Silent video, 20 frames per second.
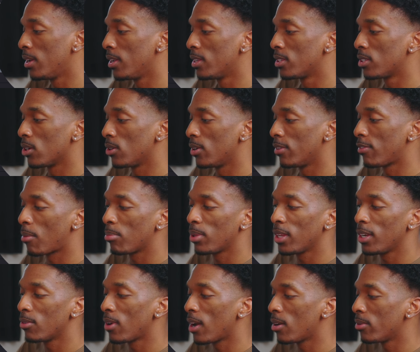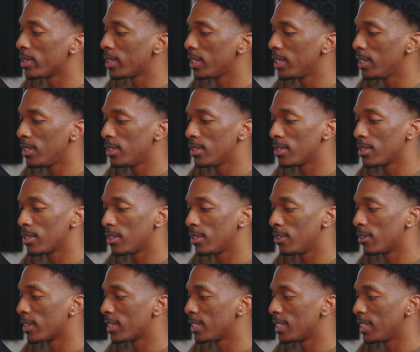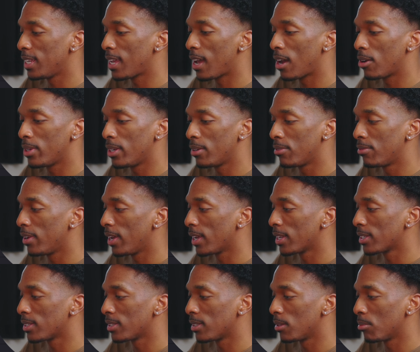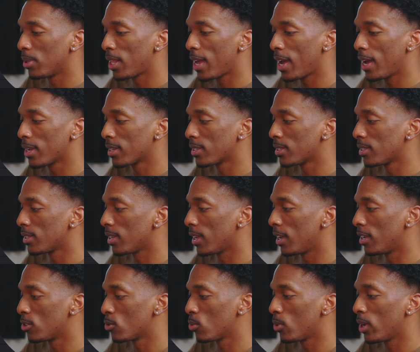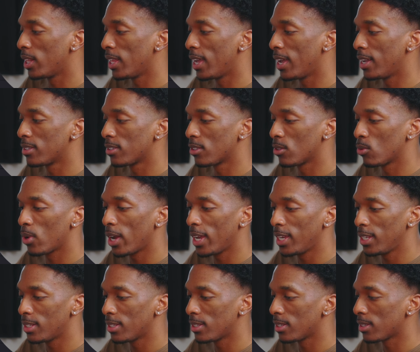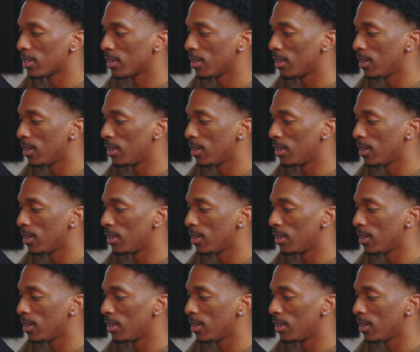So if I play around with these, you can see how it affects the blacks as well as the whites.